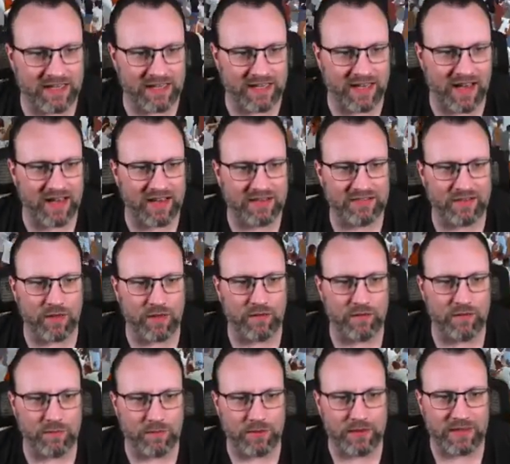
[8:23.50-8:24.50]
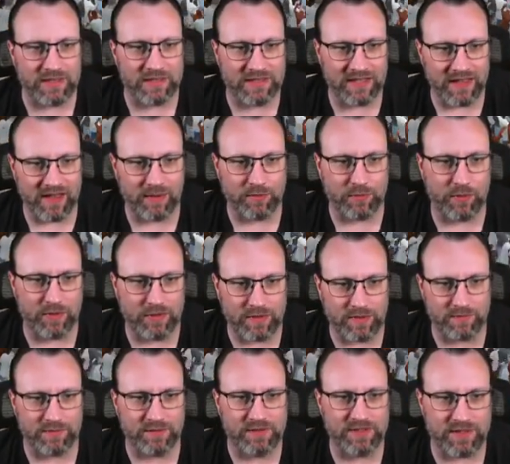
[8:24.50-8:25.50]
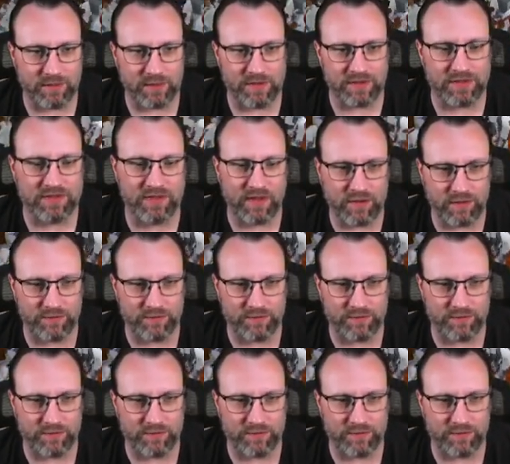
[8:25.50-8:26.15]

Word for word: Guys all over the place. Delap with the somersault